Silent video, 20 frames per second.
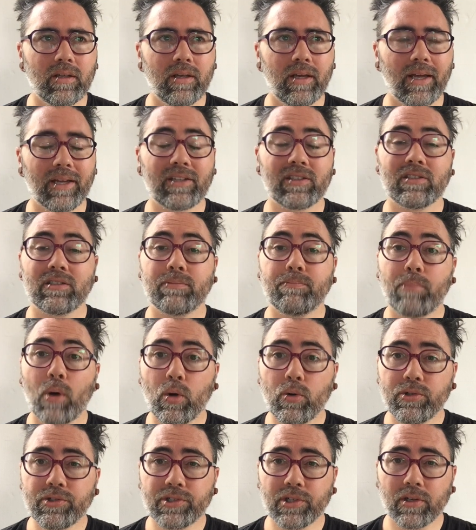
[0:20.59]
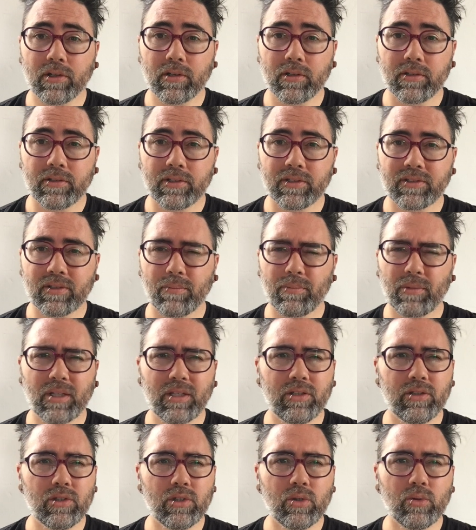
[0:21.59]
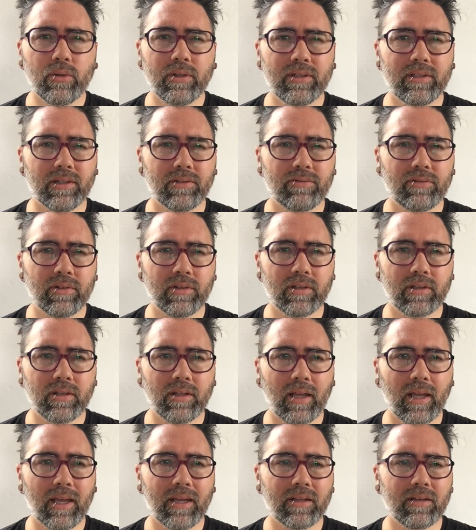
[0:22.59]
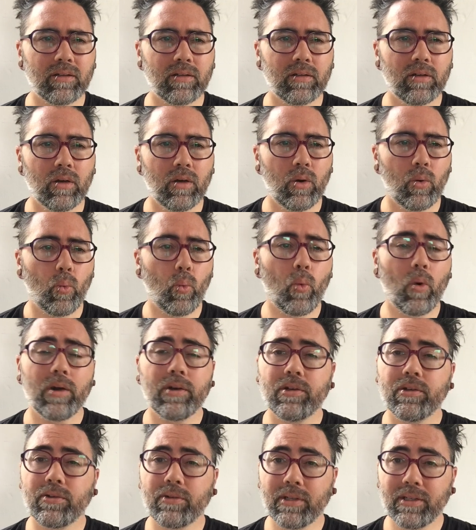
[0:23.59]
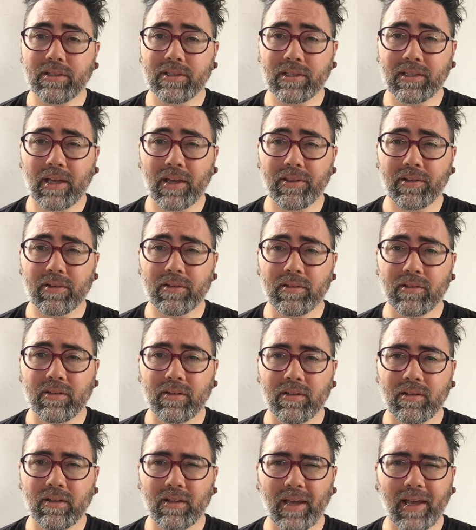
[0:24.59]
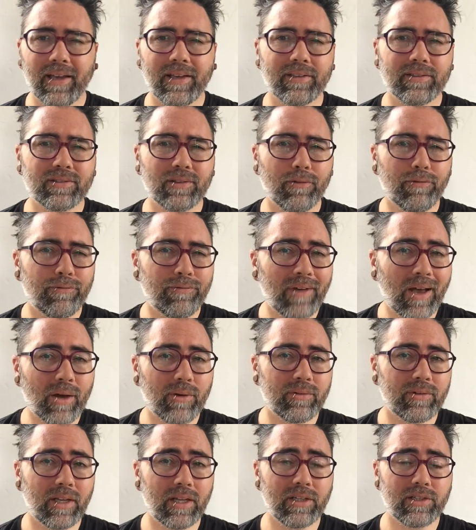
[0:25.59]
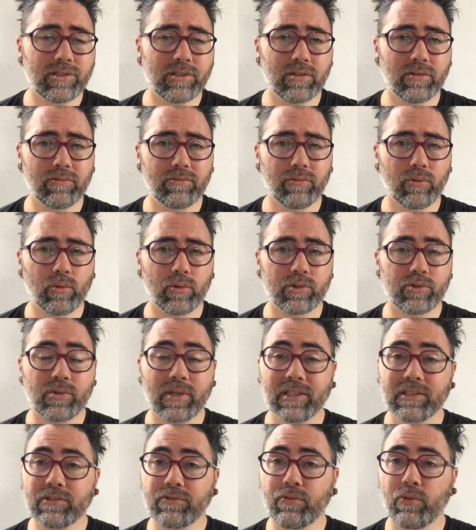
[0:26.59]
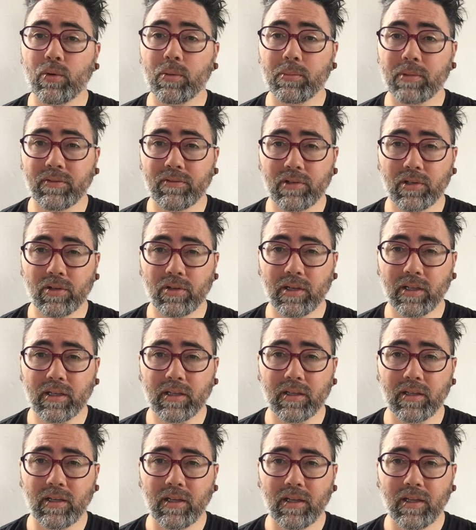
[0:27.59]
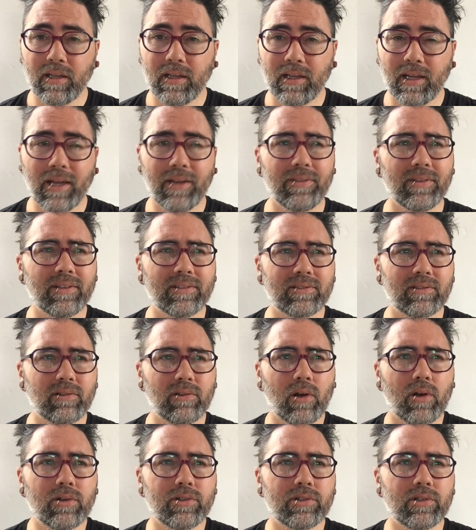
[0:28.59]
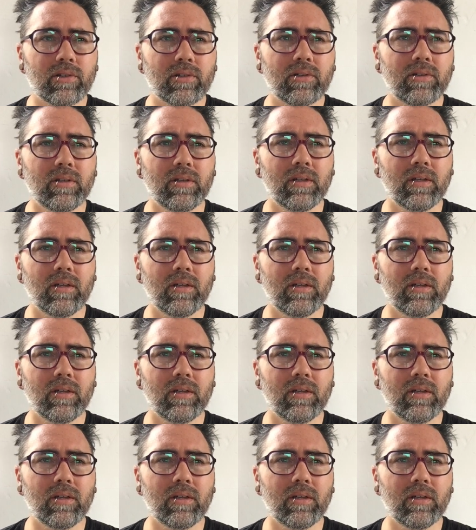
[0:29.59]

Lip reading: exposure to something new and different and wondering together as a foundation for transformative learning and this larger